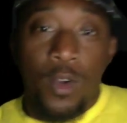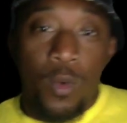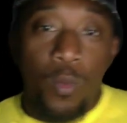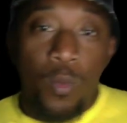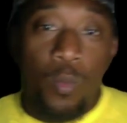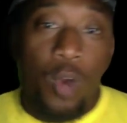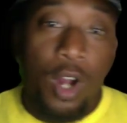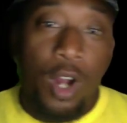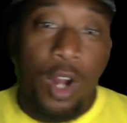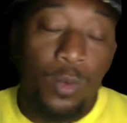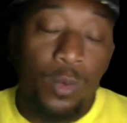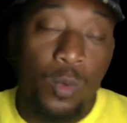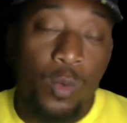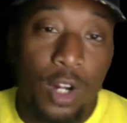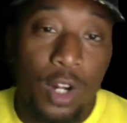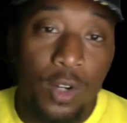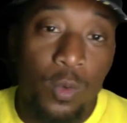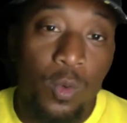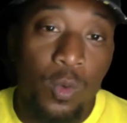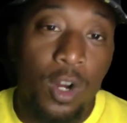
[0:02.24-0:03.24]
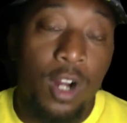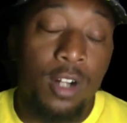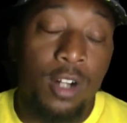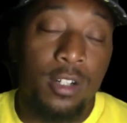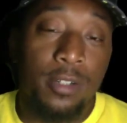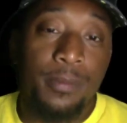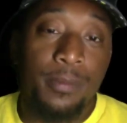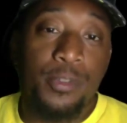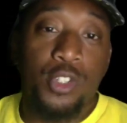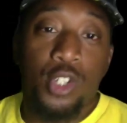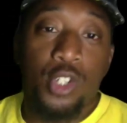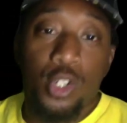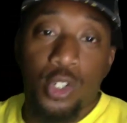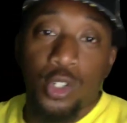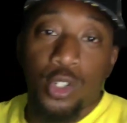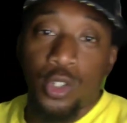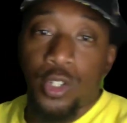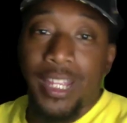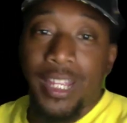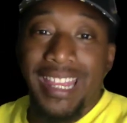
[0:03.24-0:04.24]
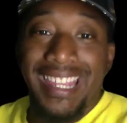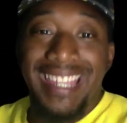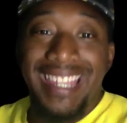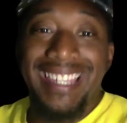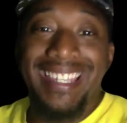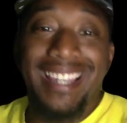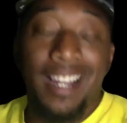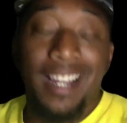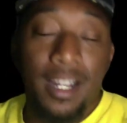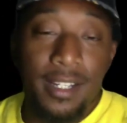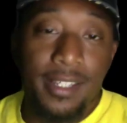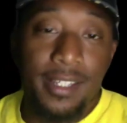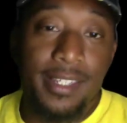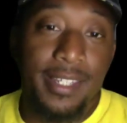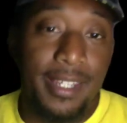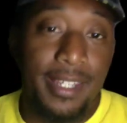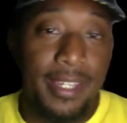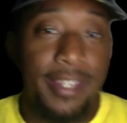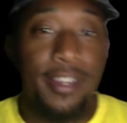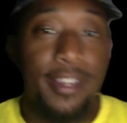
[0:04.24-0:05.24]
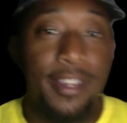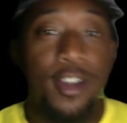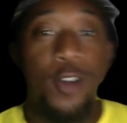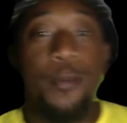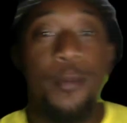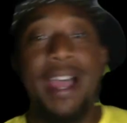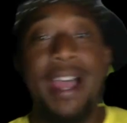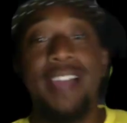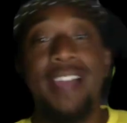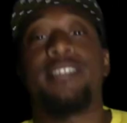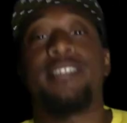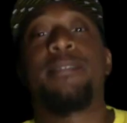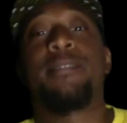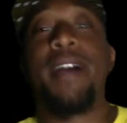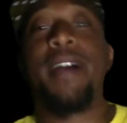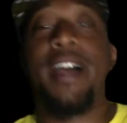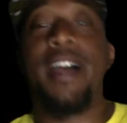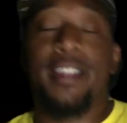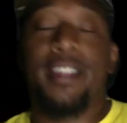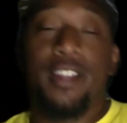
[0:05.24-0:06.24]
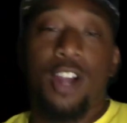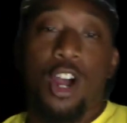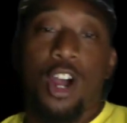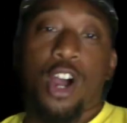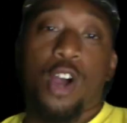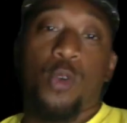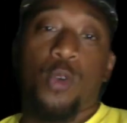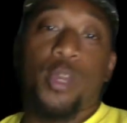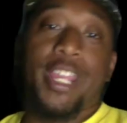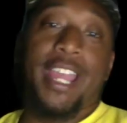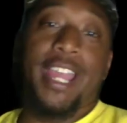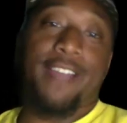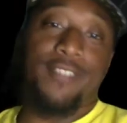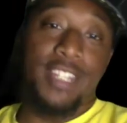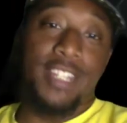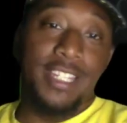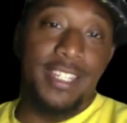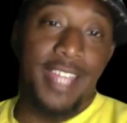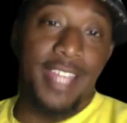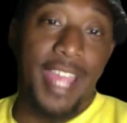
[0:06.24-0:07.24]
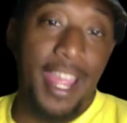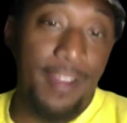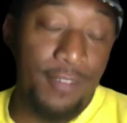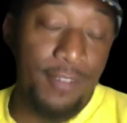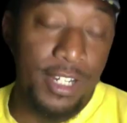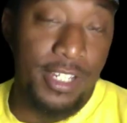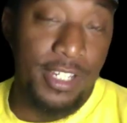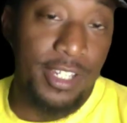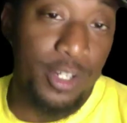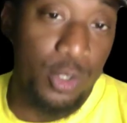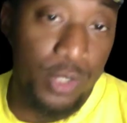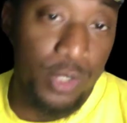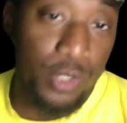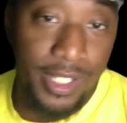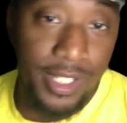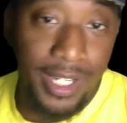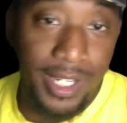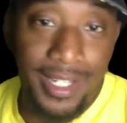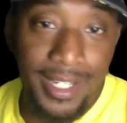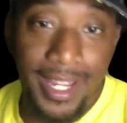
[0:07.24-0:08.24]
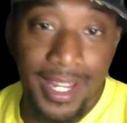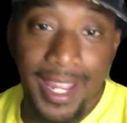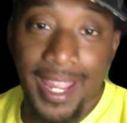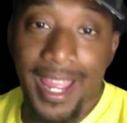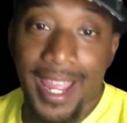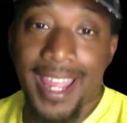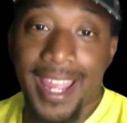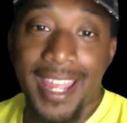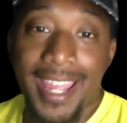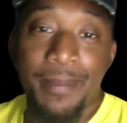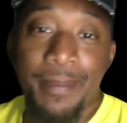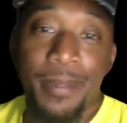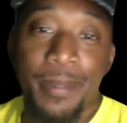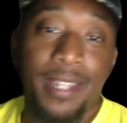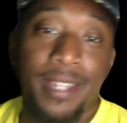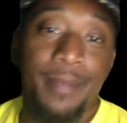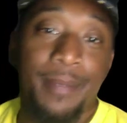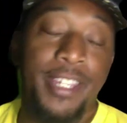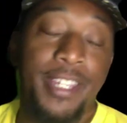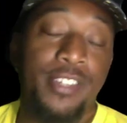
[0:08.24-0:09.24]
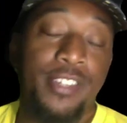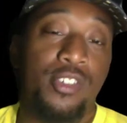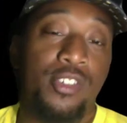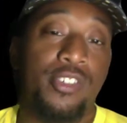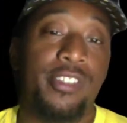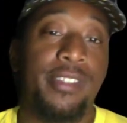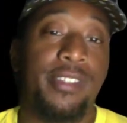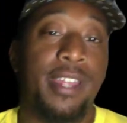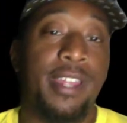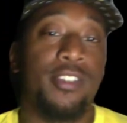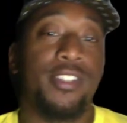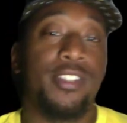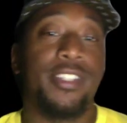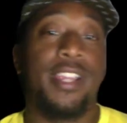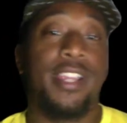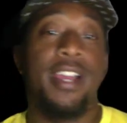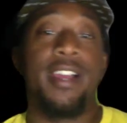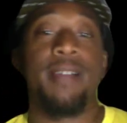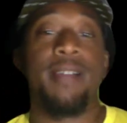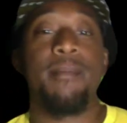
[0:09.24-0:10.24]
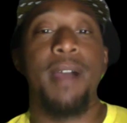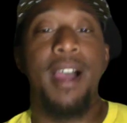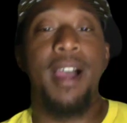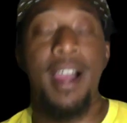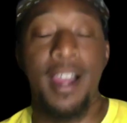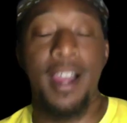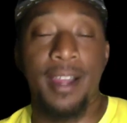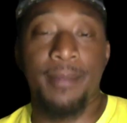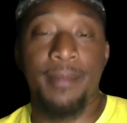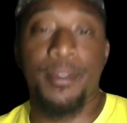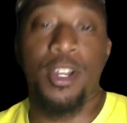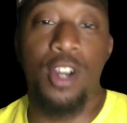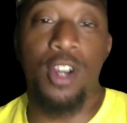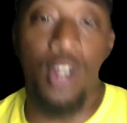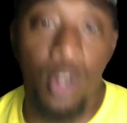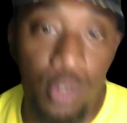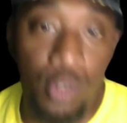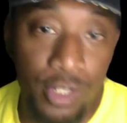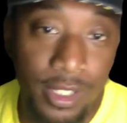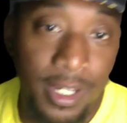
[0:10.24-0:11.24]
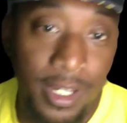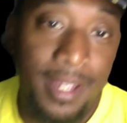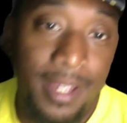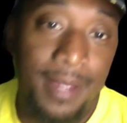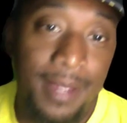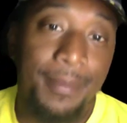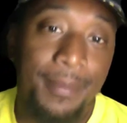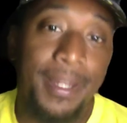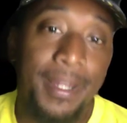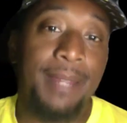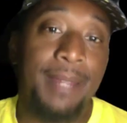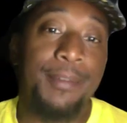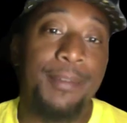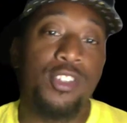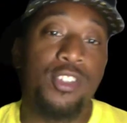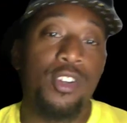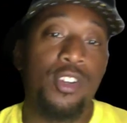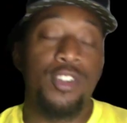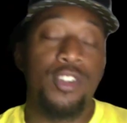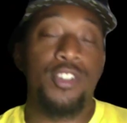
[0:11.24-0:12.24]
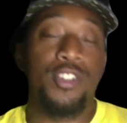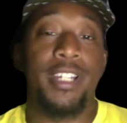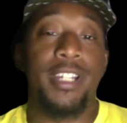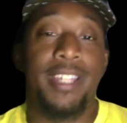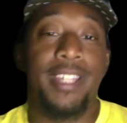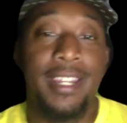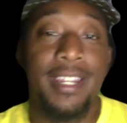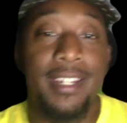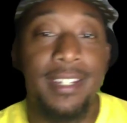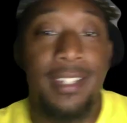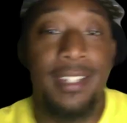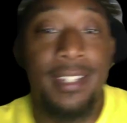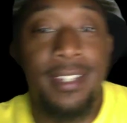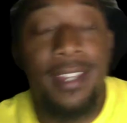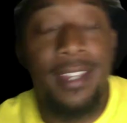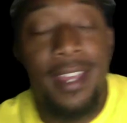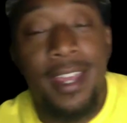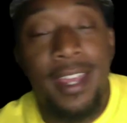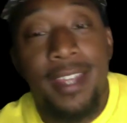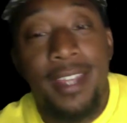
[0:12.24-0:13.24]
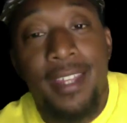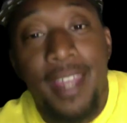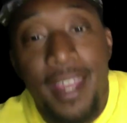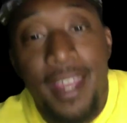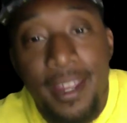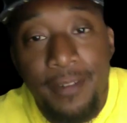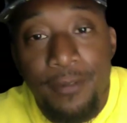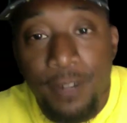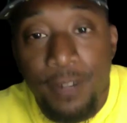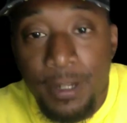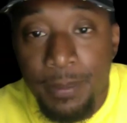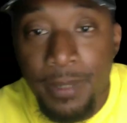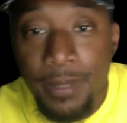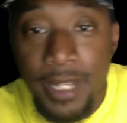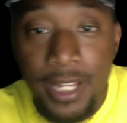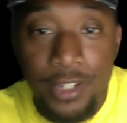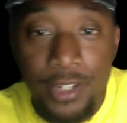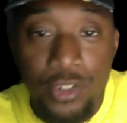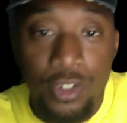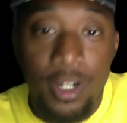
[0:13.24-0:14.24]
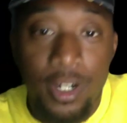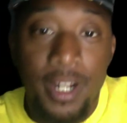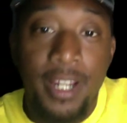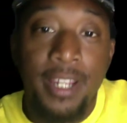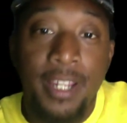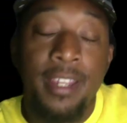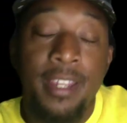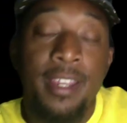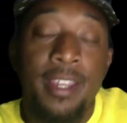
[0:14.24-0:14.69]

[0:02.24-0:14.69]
Welcome to the Young CEO Mastermind Call. We have these every single Sunday at 8 p.m. Eastern Standard Time. I'm your host. My name is Andre Kennedy, aka Free Play Dre,